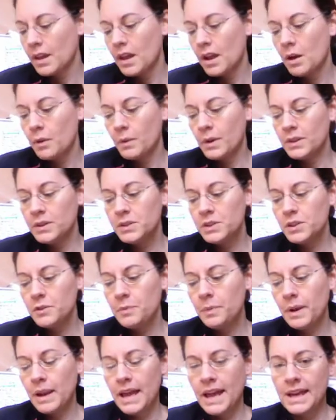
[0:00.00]
When two
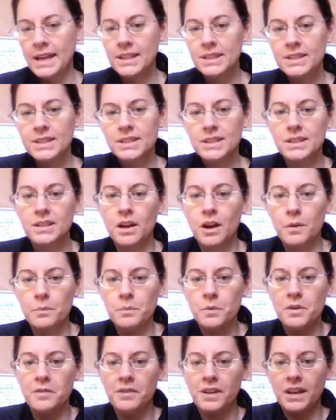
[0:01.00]
plates are
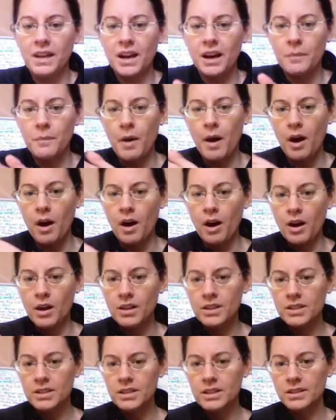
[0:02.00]
moving
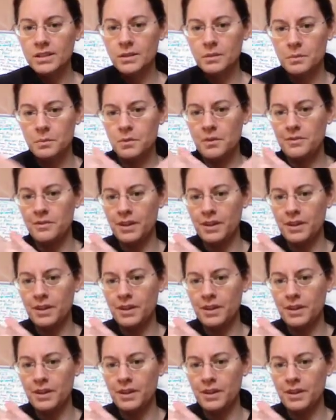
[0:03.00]
apart, for